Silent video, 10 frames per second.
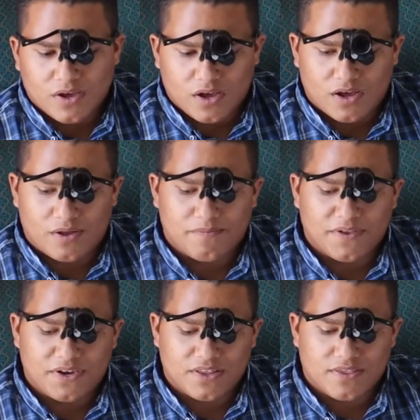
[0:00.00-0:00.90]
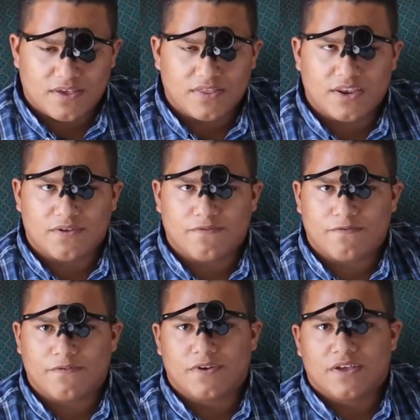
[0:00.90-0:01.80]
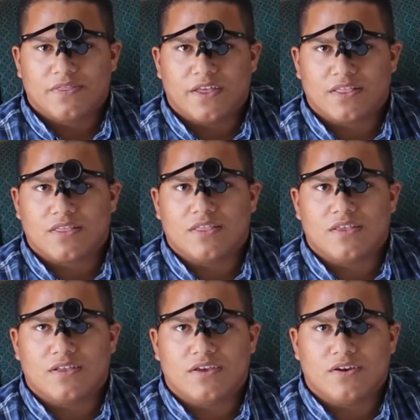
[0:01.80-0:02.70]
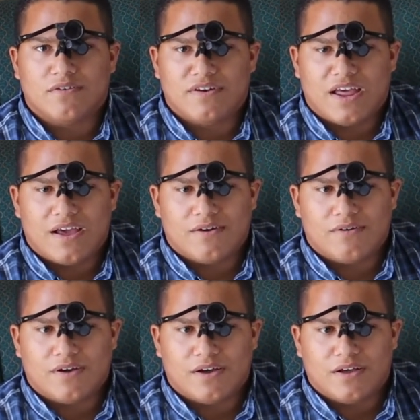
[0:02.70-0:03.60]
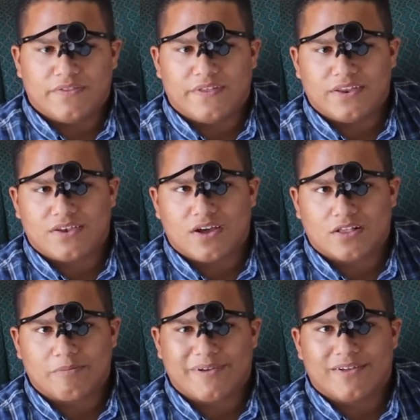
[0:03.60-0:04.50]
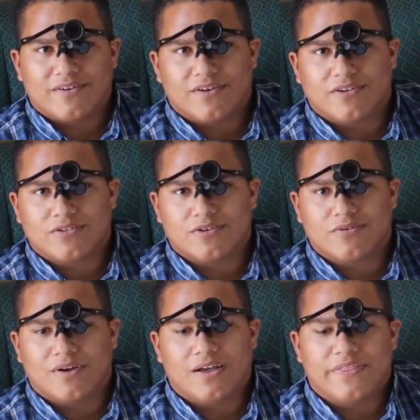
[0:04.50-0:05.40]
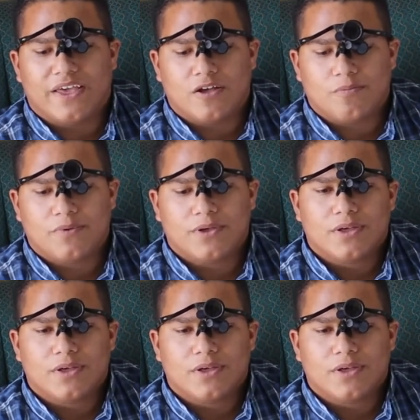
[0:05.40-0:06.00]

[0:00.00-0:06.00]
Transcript: Um, they did say that if that you know now uh, they talked about also the help